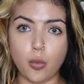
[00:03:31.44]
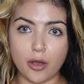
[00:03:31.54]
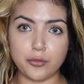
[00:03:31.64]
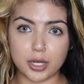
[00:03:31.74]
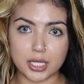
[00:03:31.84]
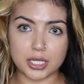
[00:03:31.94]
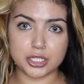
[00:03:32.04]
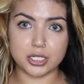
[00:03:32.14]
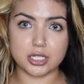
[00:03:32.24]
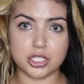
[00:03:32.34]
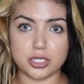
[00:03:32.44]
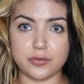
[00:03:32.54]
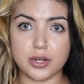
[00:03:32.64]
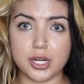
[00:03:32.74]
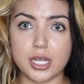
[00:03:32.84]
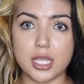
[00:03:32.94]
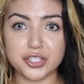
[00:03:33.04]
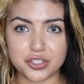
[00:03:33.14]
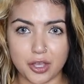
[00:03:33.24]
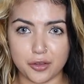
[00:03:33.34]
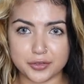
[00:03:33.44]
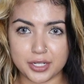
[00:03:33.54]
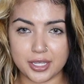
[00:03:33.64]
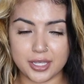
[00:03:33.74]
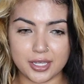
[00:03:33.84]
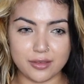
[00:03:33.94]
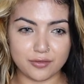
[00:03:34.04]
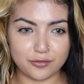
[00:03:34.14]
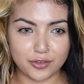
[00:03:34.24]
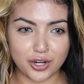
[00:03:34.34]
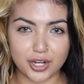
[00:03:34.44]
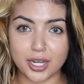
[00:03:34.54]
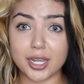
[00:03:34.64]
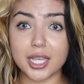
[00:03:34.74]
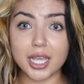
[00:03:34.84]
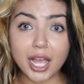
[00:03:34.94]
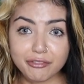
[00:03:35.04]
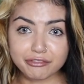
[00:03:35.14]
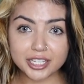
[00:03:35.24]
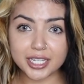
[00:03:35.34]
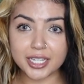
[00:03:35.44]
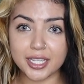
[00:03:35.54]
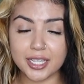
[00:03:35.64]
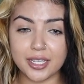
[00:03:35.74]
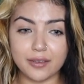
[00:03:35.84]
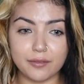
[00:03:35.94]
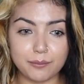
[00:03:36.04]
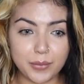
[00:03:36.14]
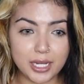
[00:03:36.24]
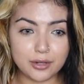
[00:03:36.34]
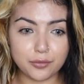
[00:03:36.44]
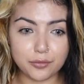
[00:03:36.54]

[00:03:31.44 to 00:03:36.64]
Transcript: waffle collection is just very soft, very comfy, made